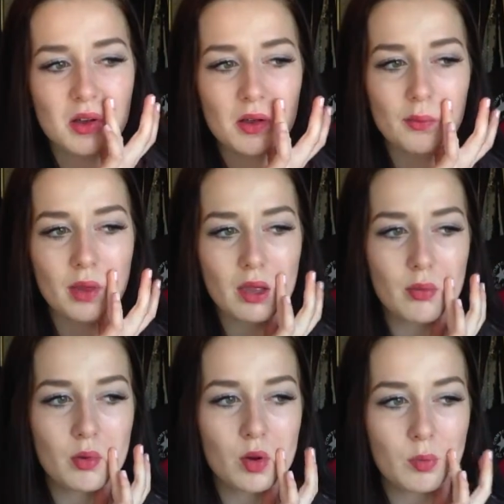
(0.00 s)

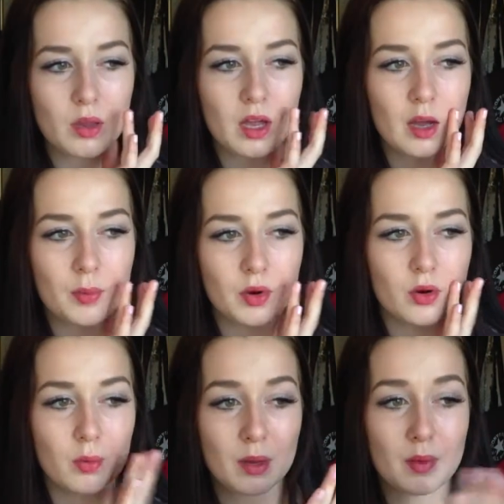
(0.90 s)
maybe we'd be happier,
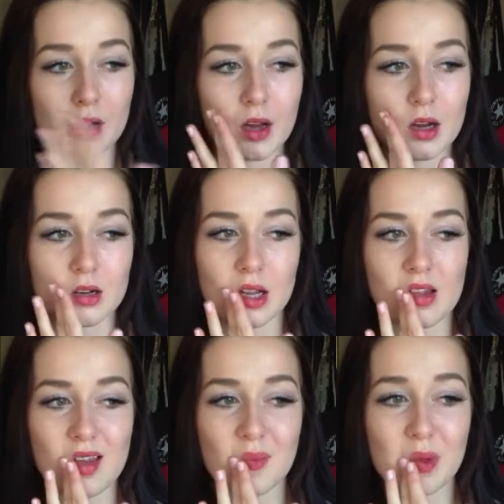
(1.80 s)
or maybe not. Like,
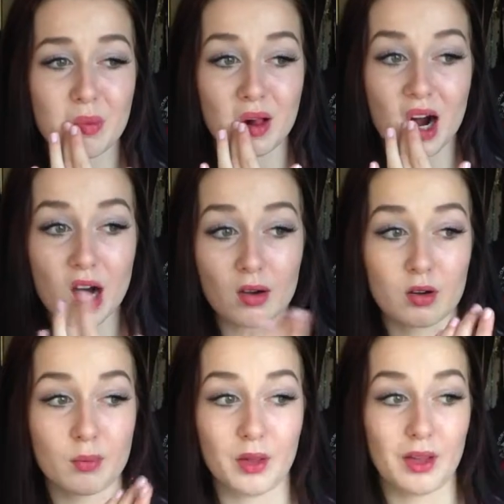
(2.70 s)
some people are
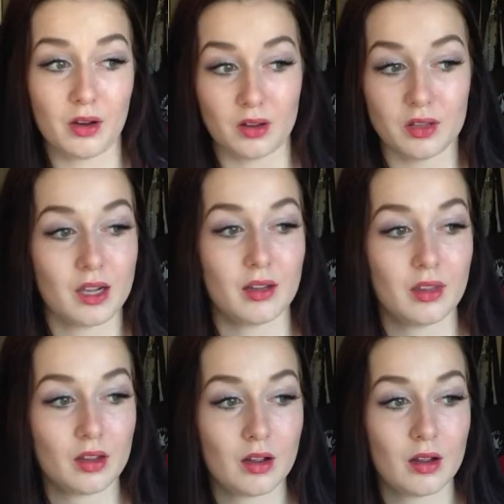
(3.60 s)
completely content
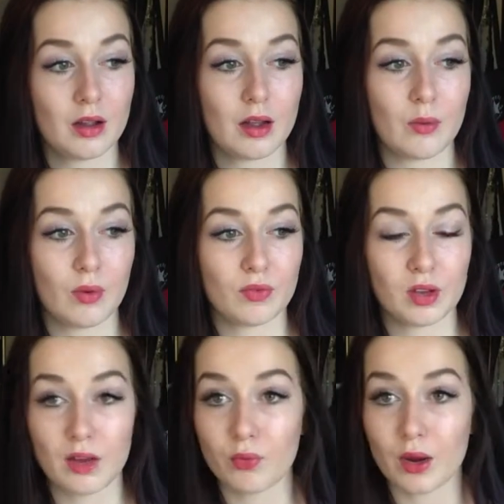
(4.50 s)
with the
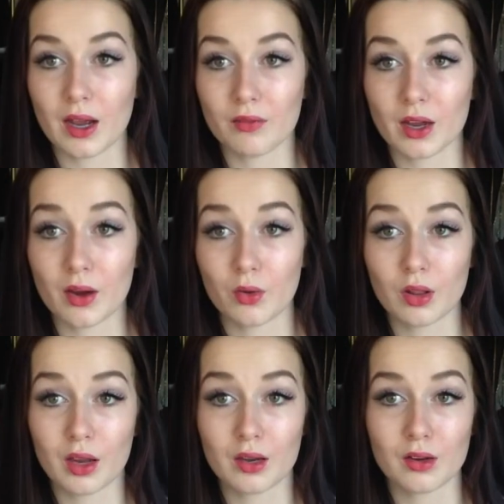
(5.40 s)
life we have now,
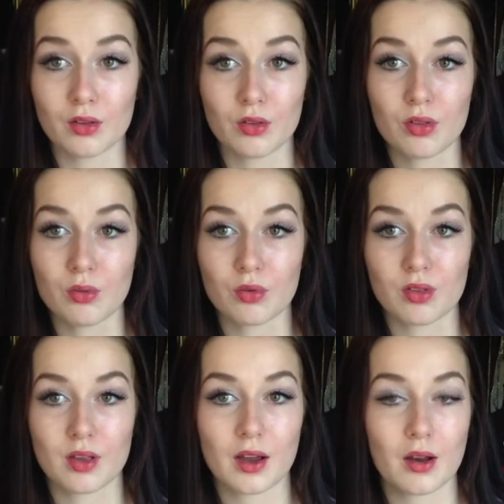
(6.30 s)
like in this consumer
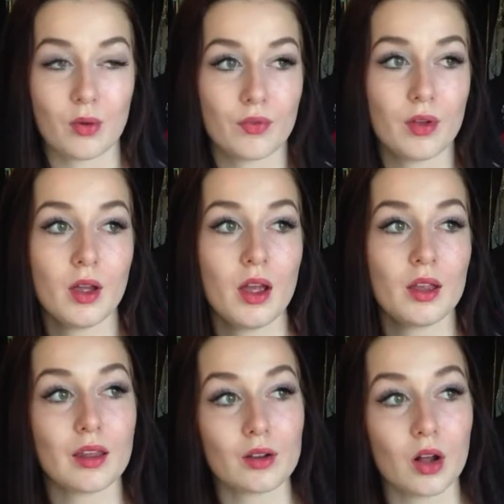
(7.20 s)
society with
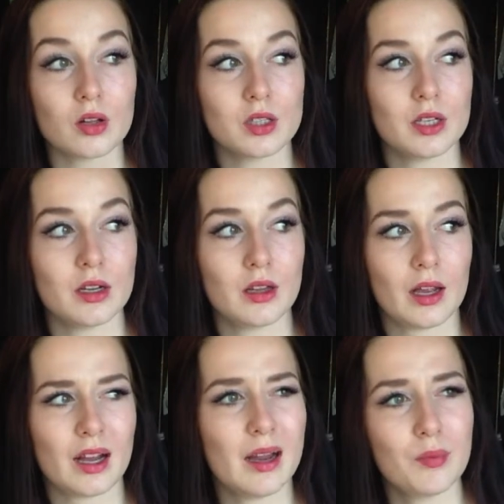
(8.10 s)
technology.
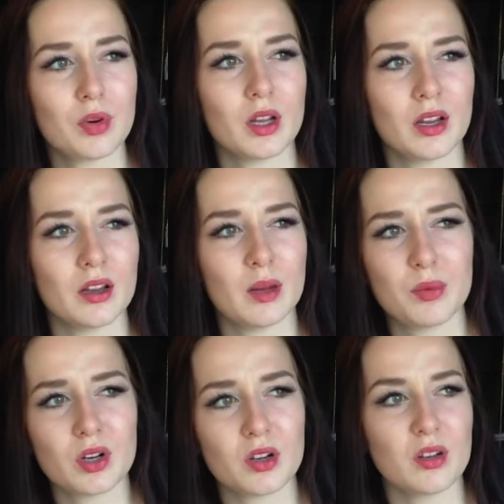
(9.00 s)
Like, I'm pretty
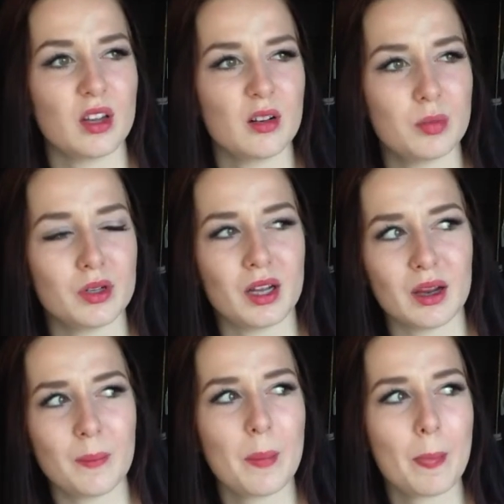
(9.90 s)
content, but like